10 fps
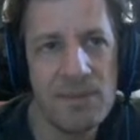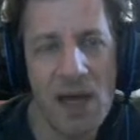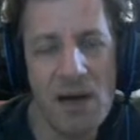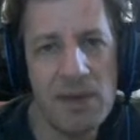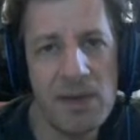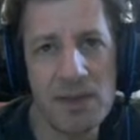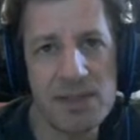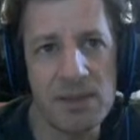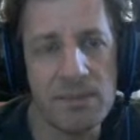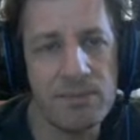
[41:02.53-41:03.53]
That would be
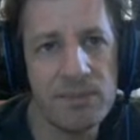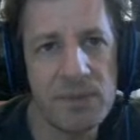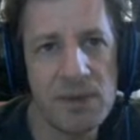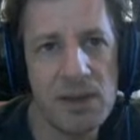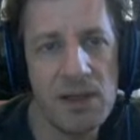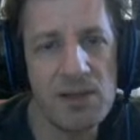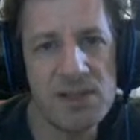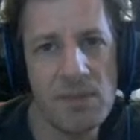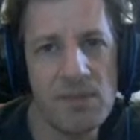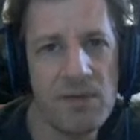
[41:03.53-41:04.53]
awesome.
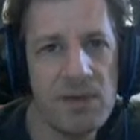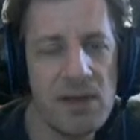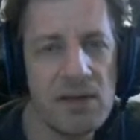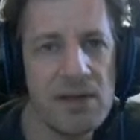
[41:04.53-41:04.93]
Something for the other